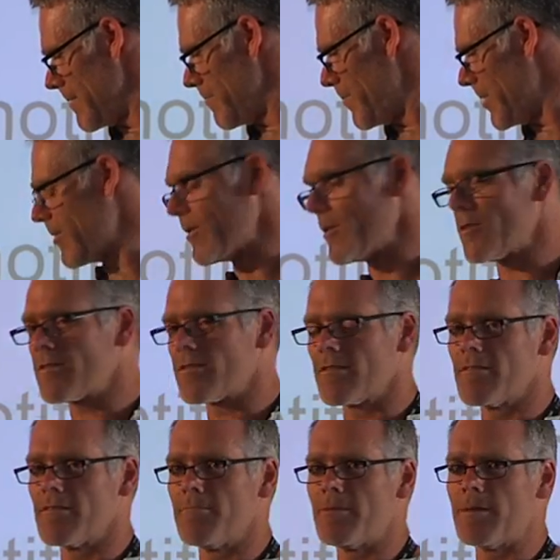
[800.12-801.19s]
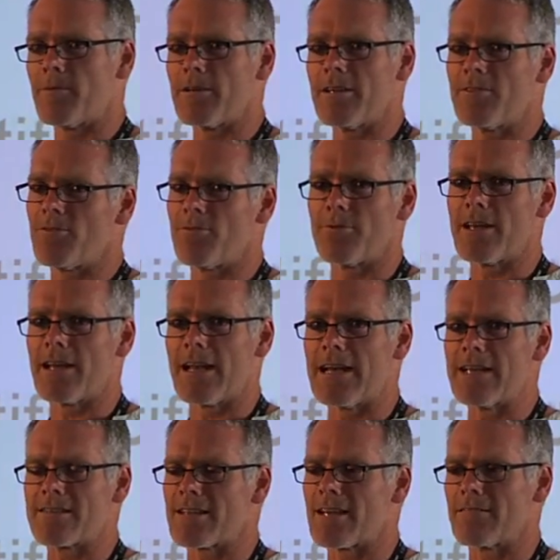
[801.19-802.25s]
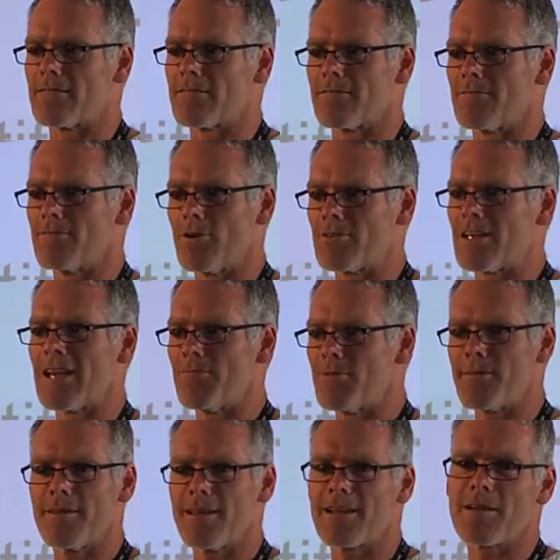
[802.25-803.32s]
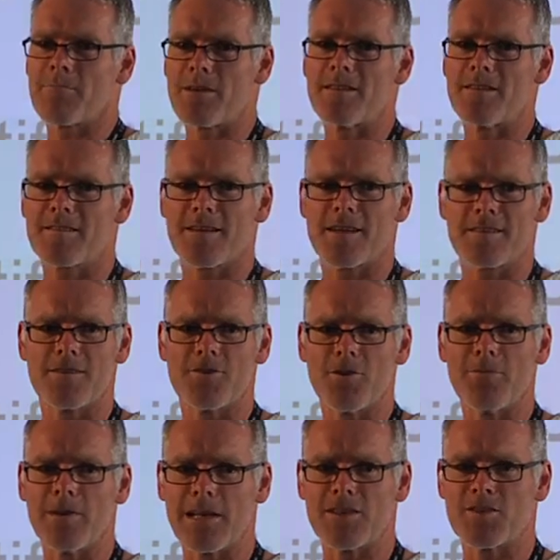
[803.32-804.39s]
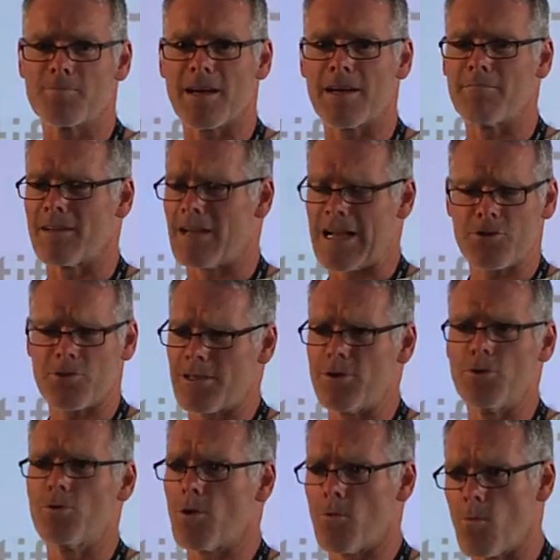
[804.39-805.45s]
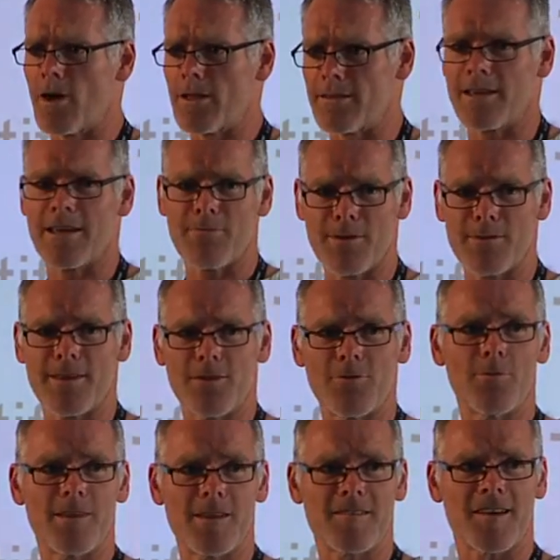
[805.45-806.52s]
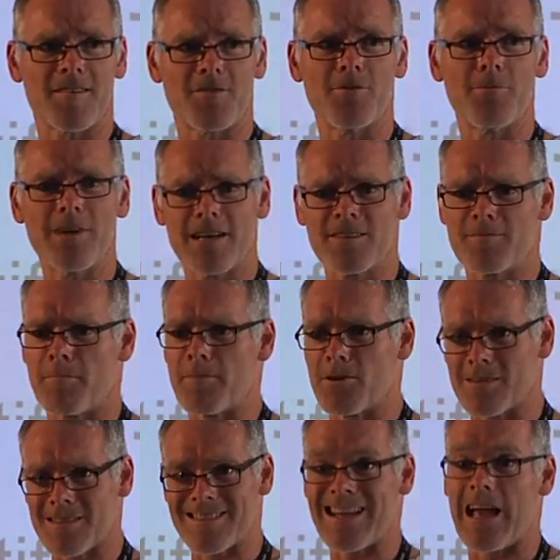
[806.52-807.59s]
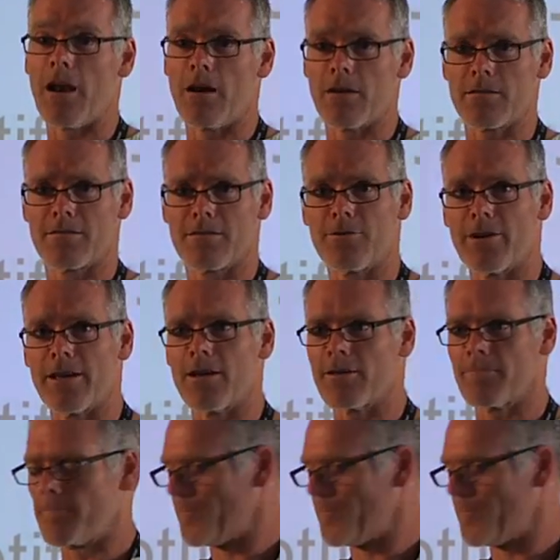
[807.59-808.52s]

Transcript: because people need to realize that not everything can be discussed in your village pump. Actually, you don't want everything to be discussed in your village pump because there's a lot going on.